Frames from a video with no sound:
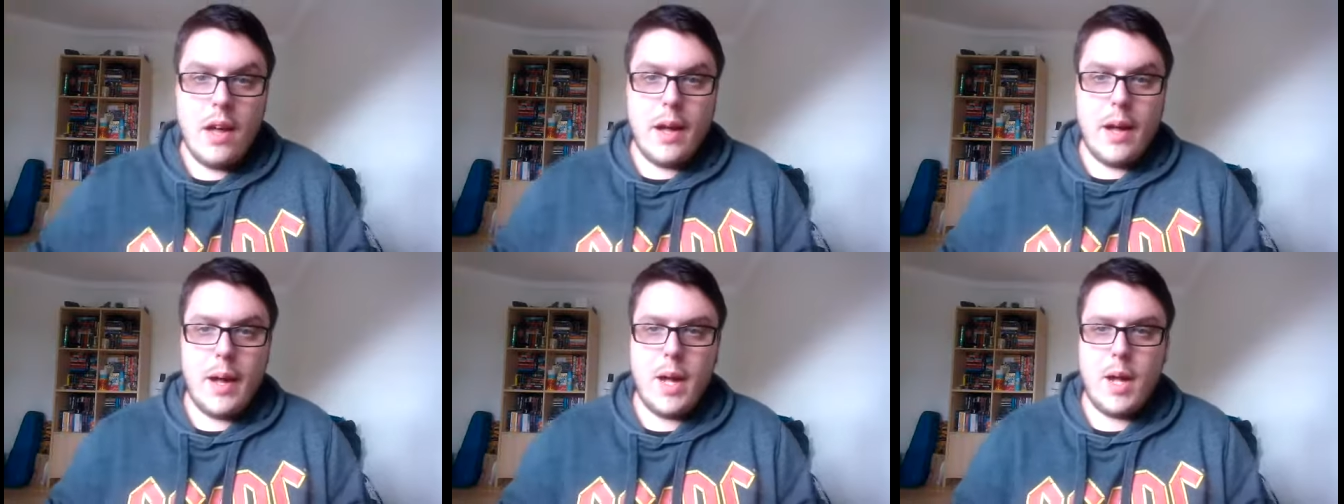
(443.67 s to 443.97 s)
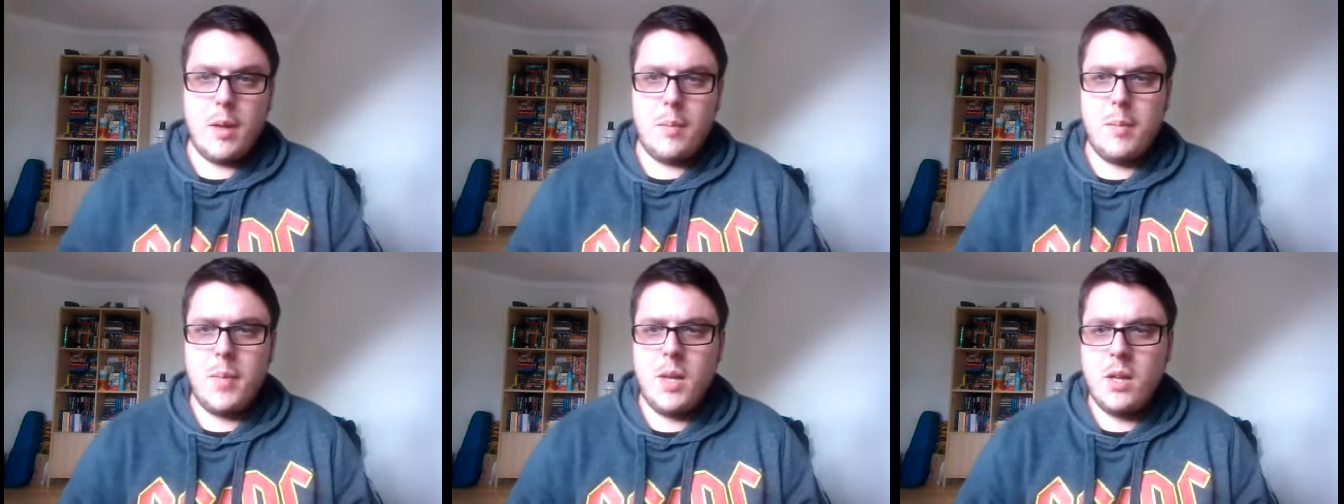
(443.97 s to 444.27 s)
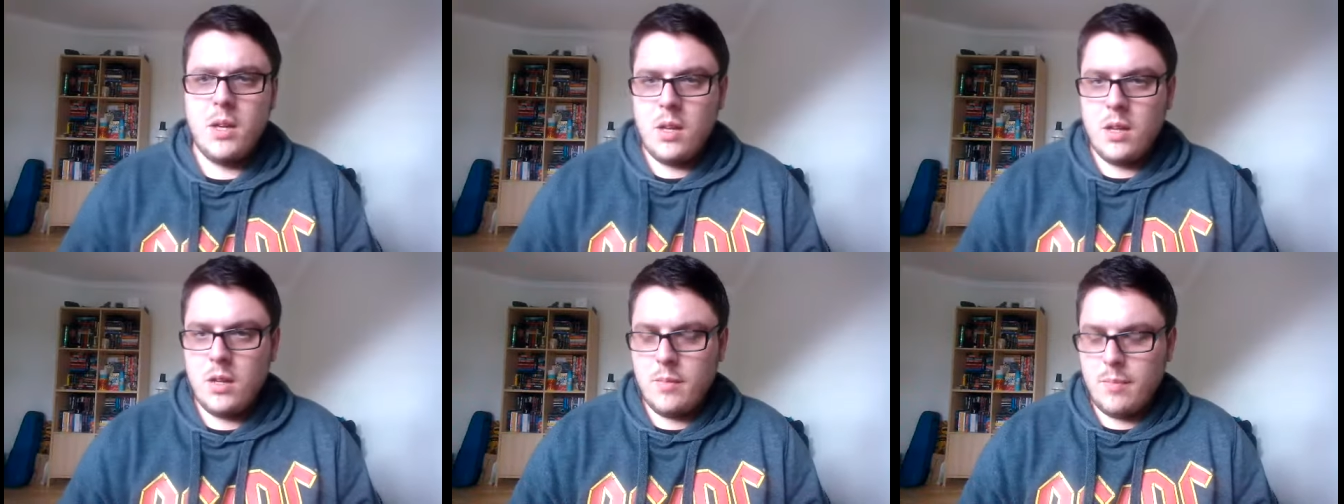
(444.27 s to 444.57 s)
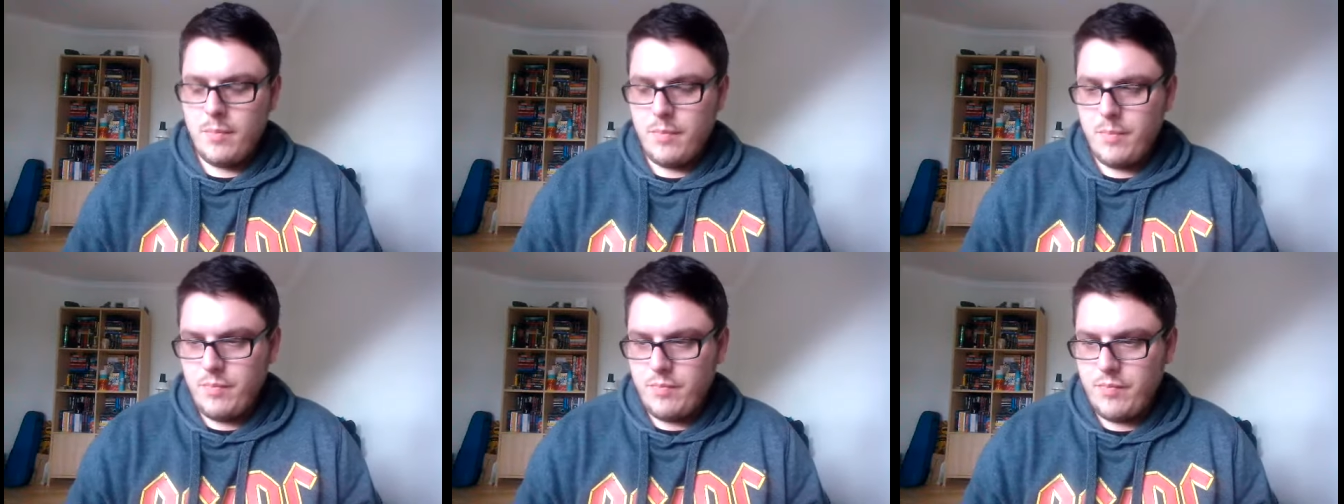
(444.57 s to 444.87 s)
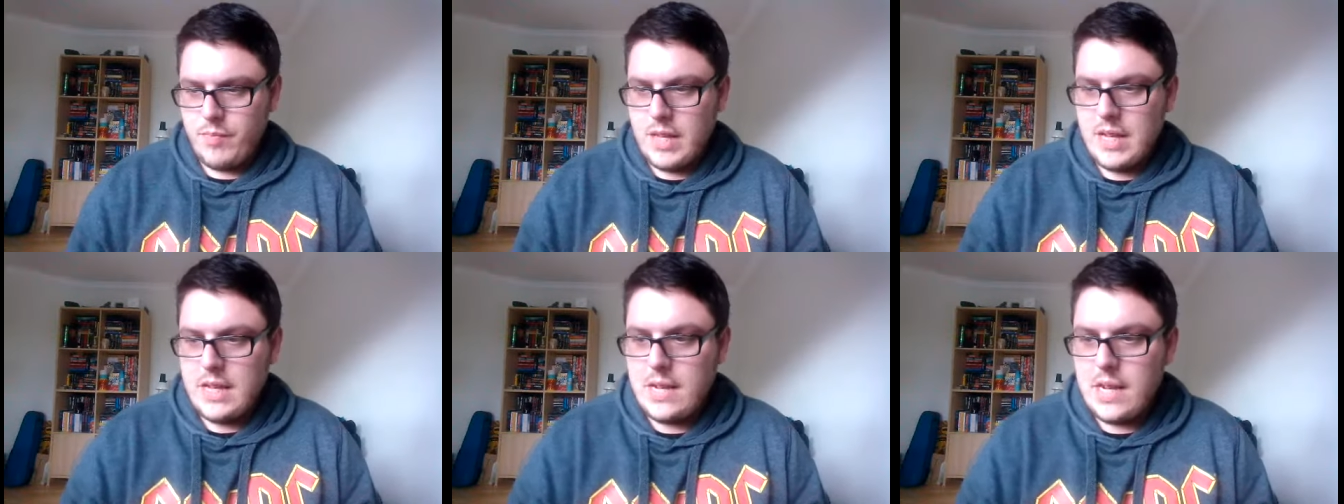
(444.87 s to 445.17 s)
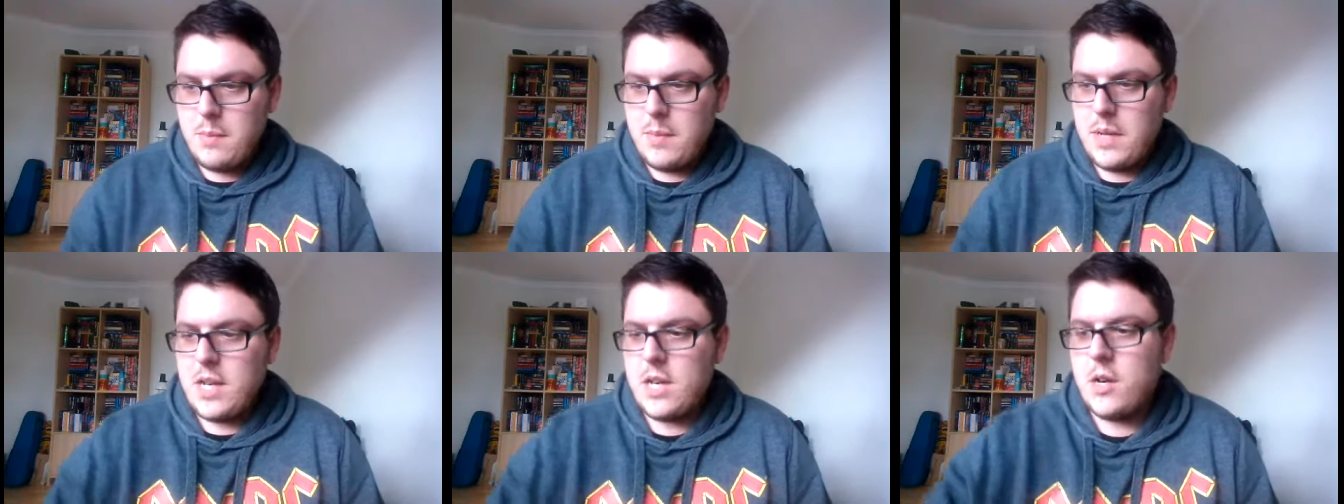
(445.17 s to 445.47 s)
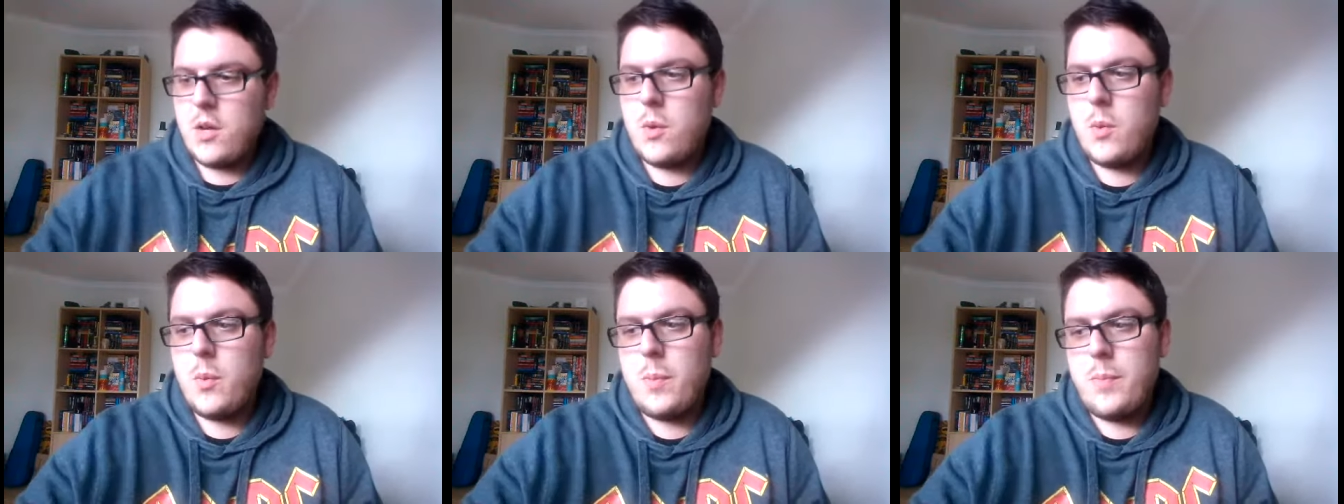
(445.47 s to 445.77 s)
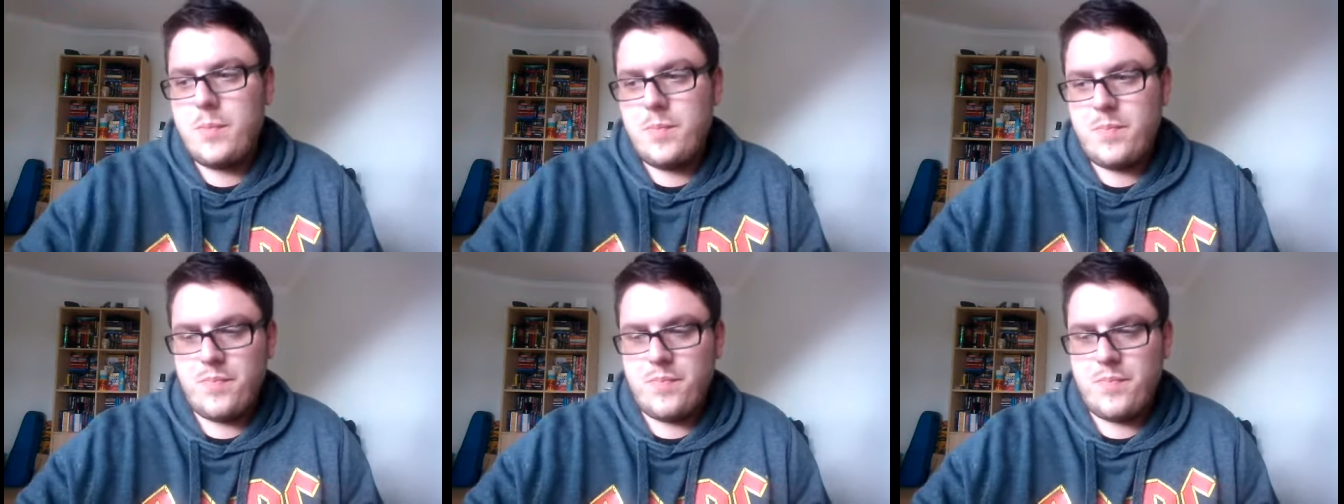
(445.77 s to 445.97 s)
Um, let me know